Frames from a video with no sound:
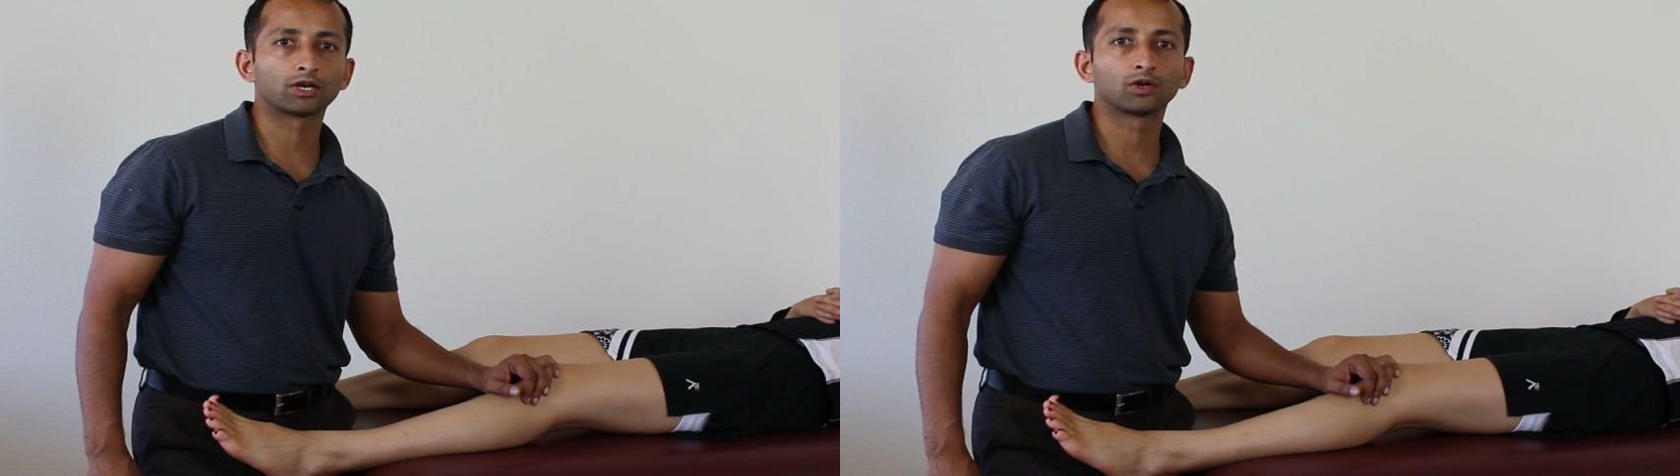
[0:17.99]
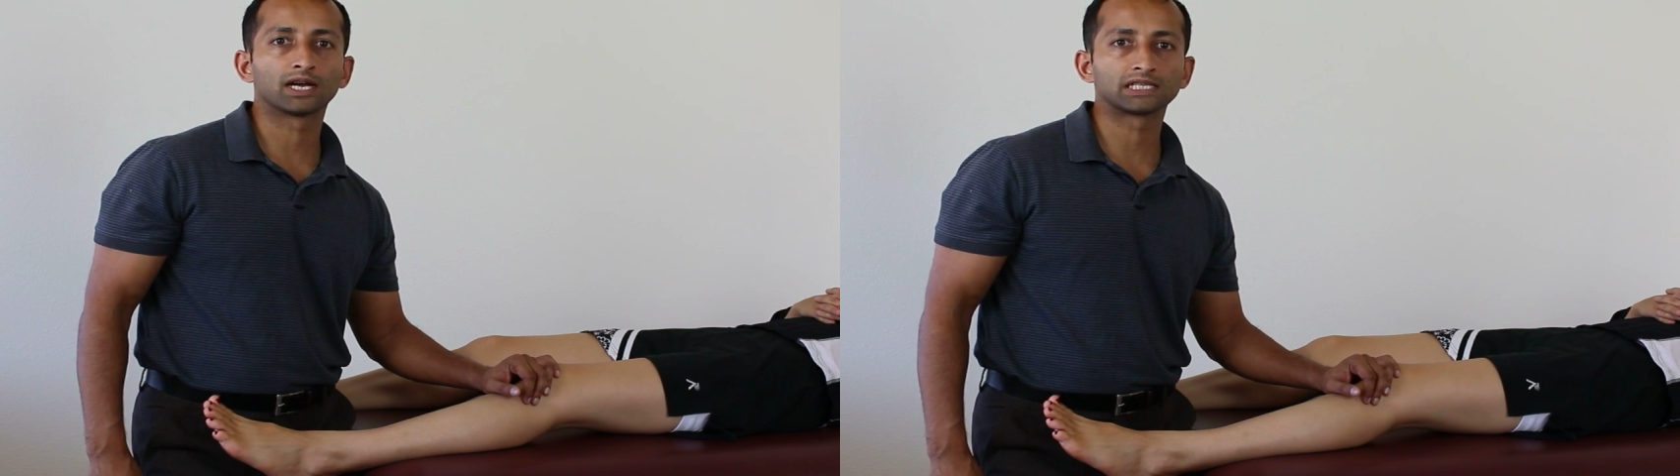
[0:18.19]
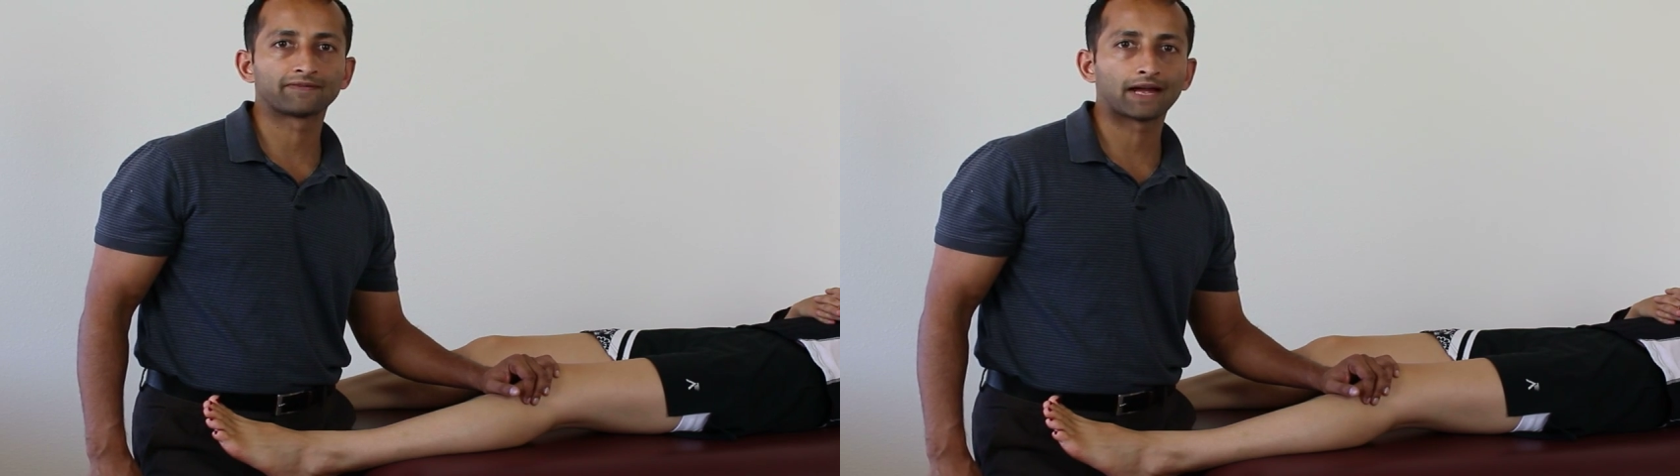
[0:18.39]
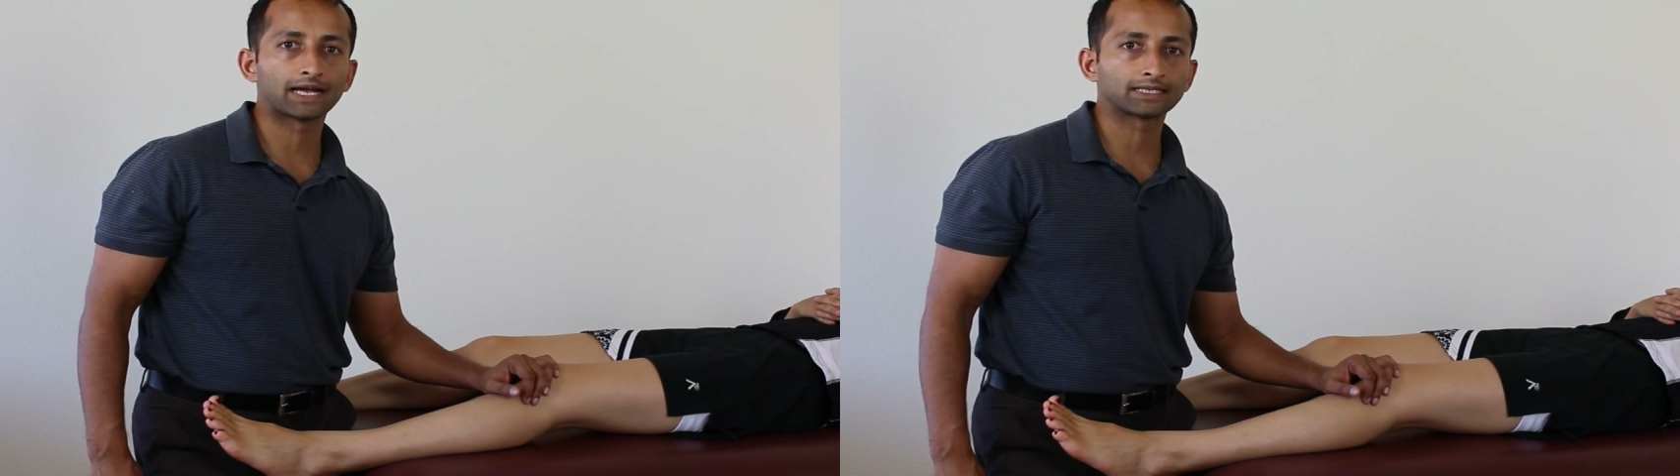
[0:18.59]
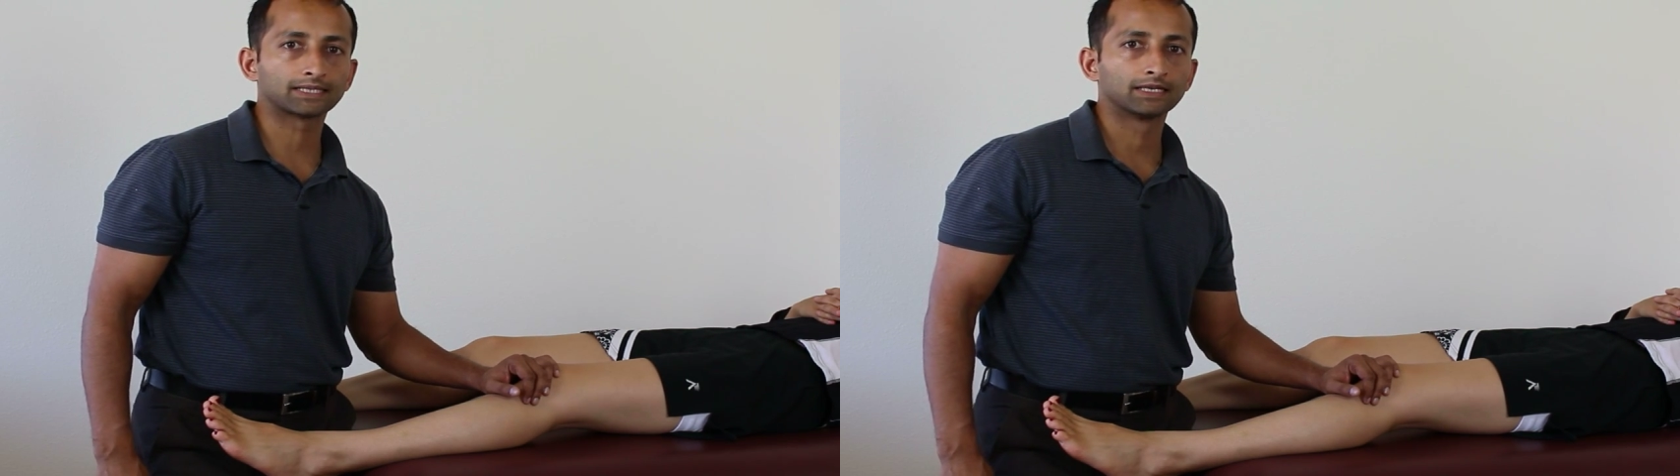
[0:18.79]
of you guys have
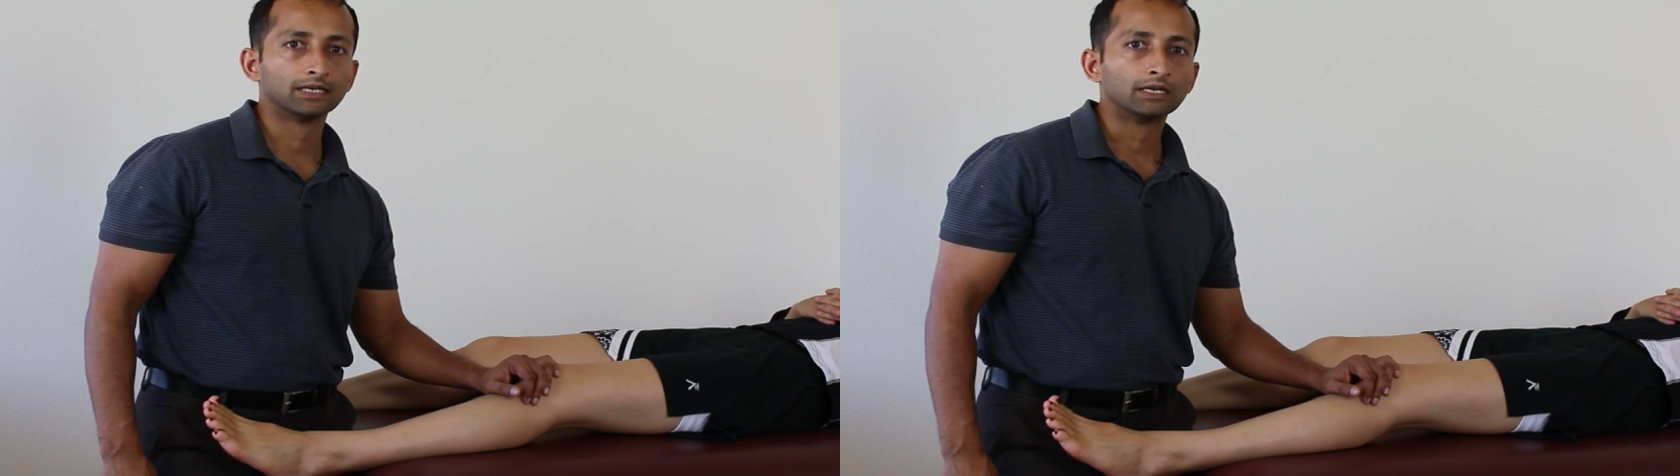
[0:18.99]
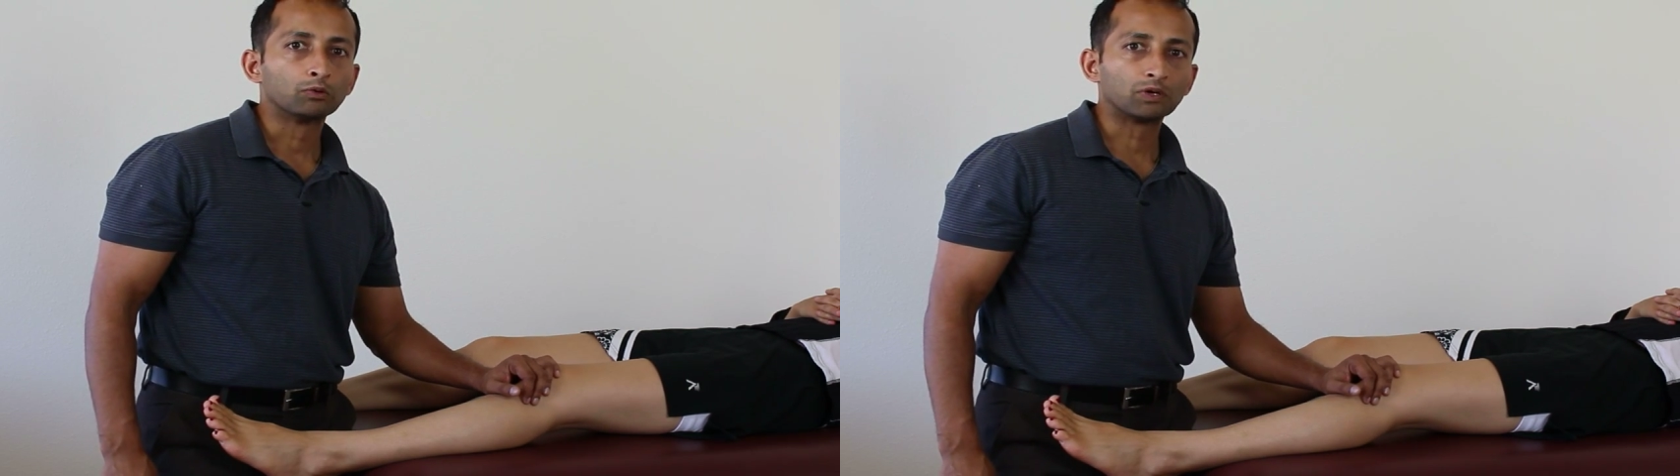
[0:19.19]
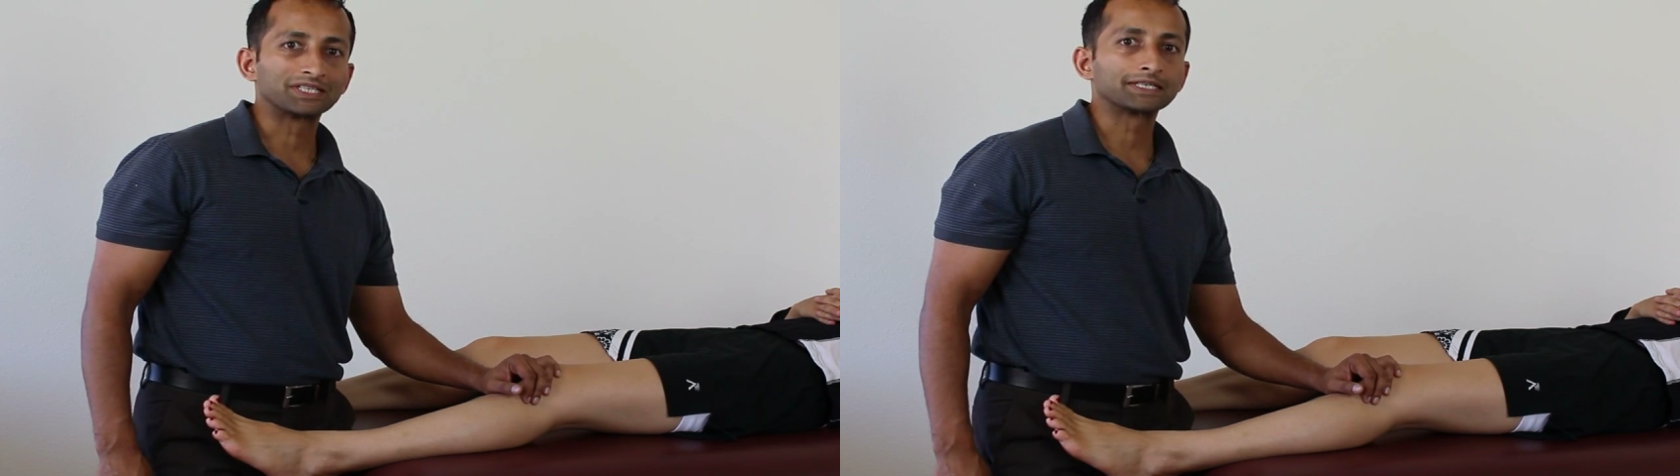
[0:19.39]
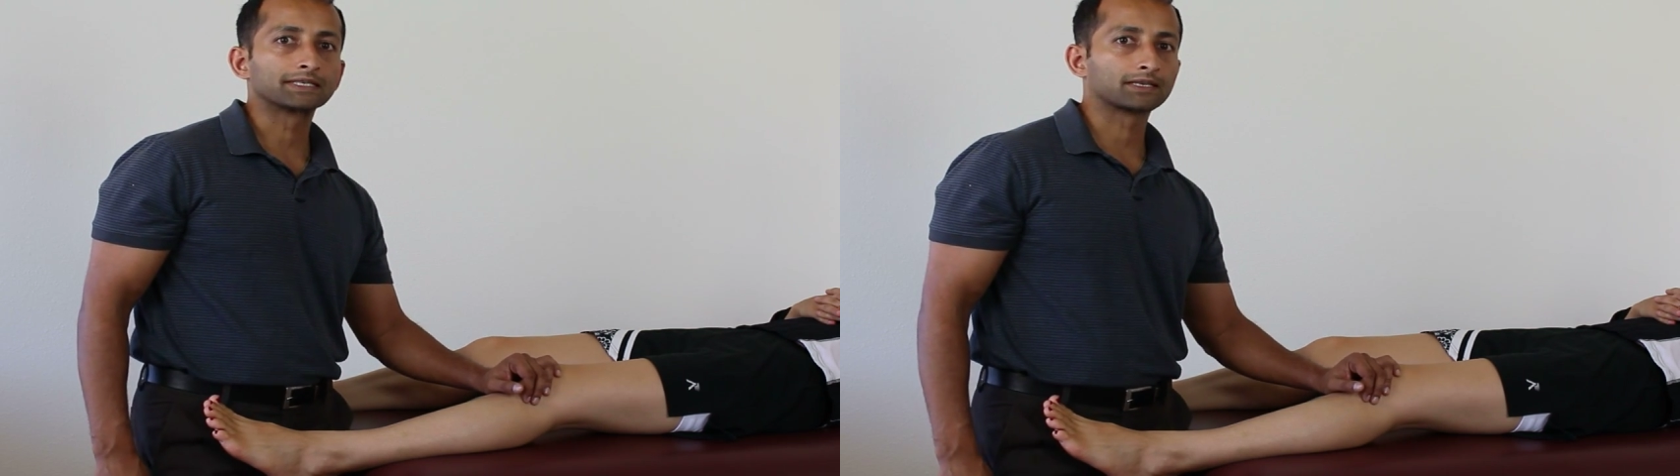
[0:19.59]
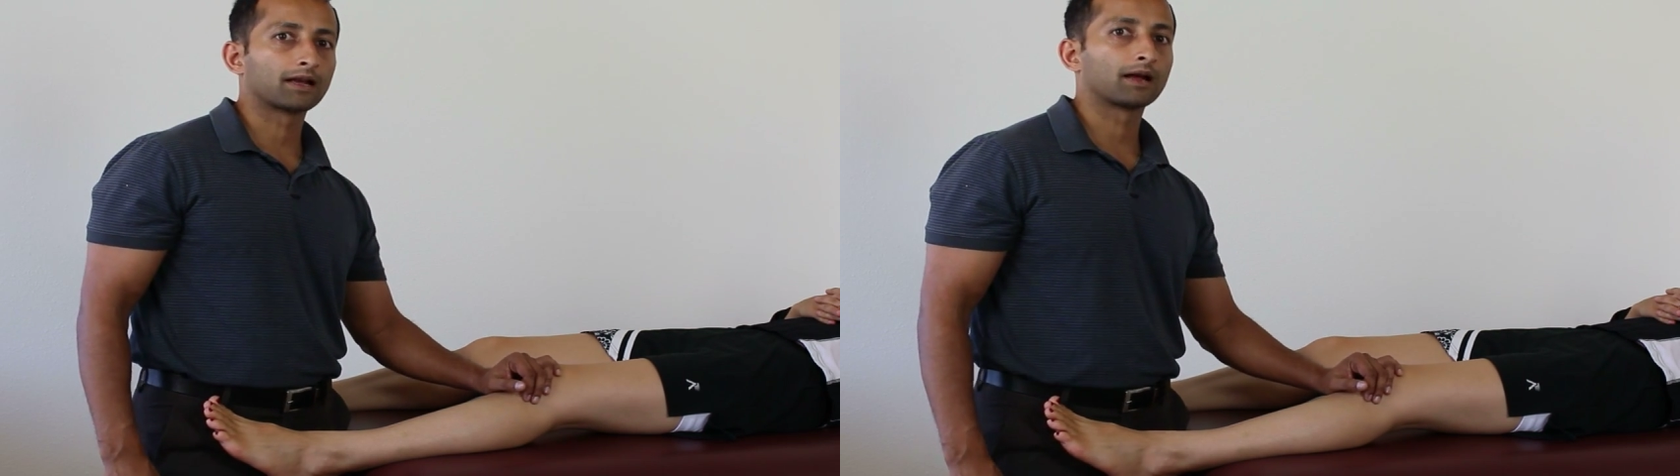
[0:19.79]
asked, which
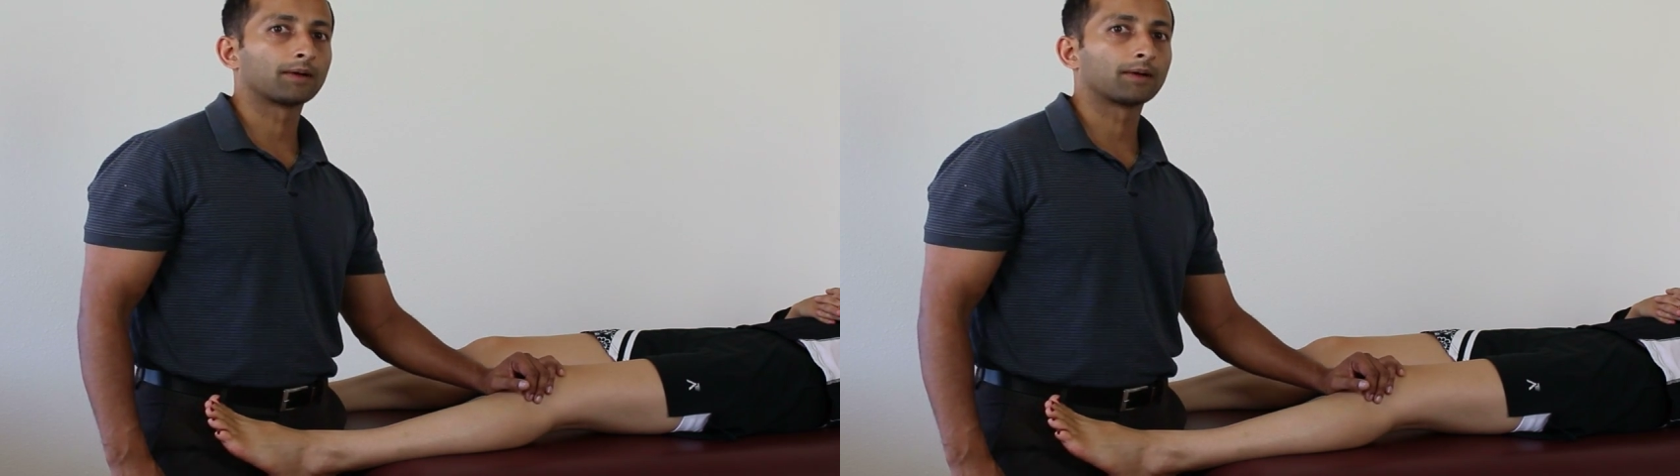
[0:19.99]
is